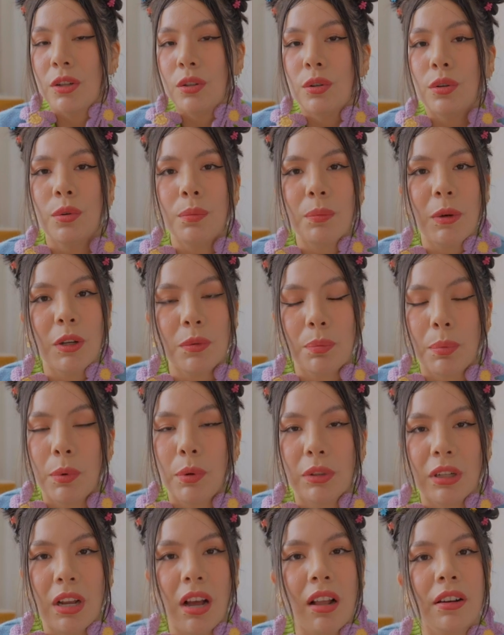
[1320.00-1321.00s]
too much
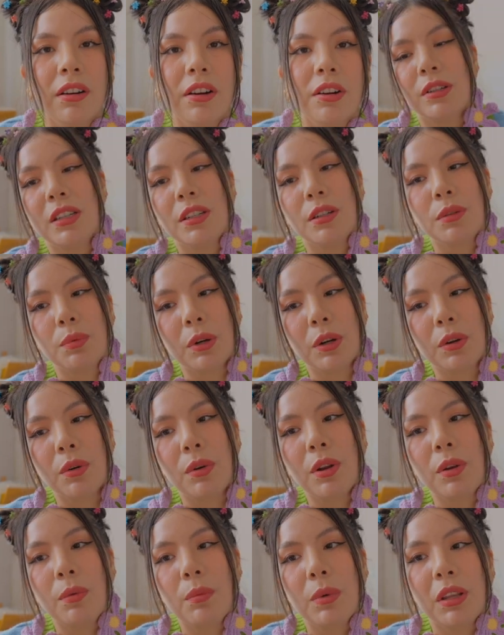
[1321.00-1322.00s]
bold color. Since we're
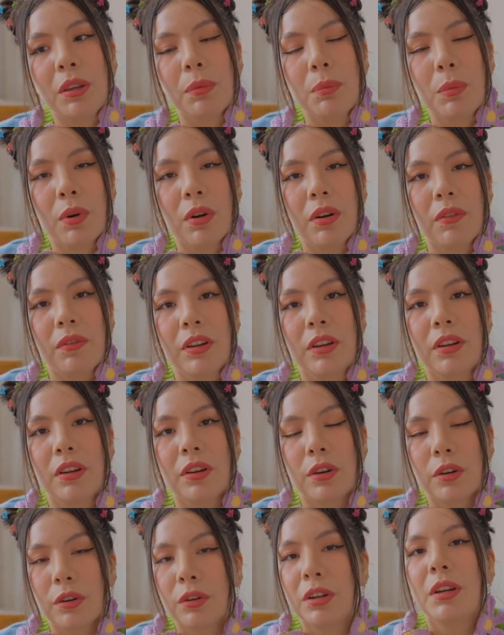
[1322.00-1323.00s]
going with more of a
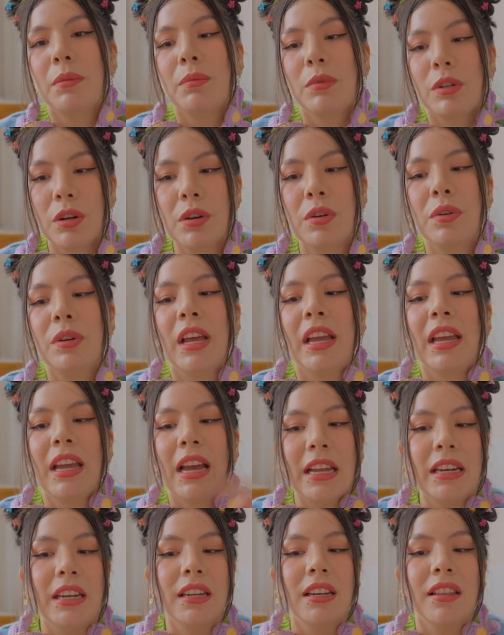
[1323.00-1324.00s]
cream tone, I
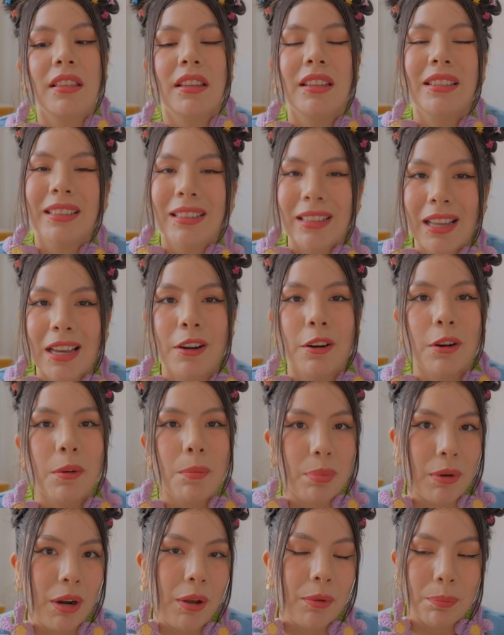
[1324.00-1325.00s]
added in these lighter
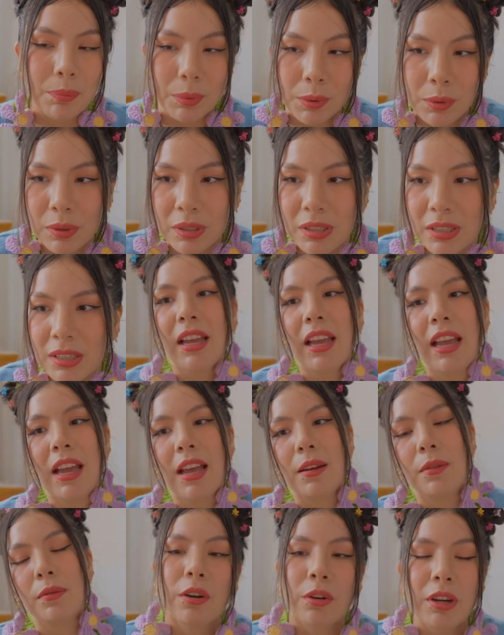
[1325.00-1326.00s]
brown boots
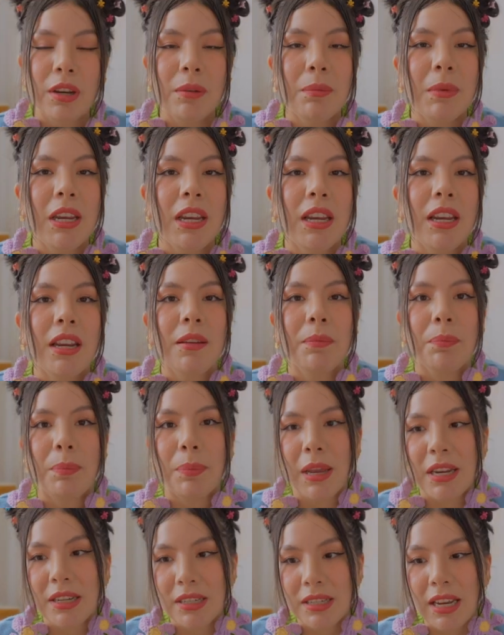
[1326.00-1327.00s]
and creamy
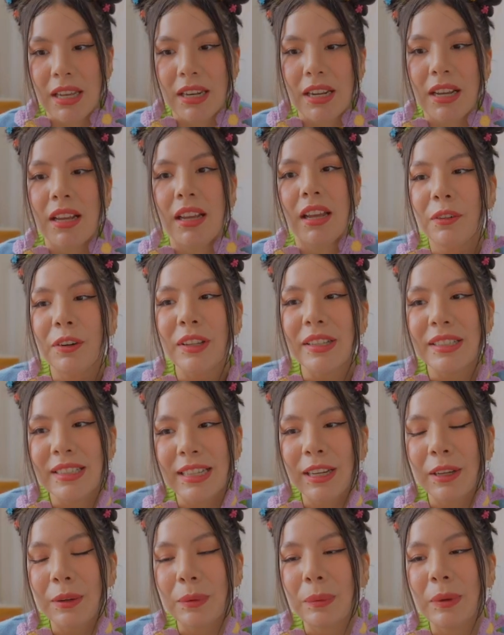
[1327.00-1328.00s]
bandana. For the second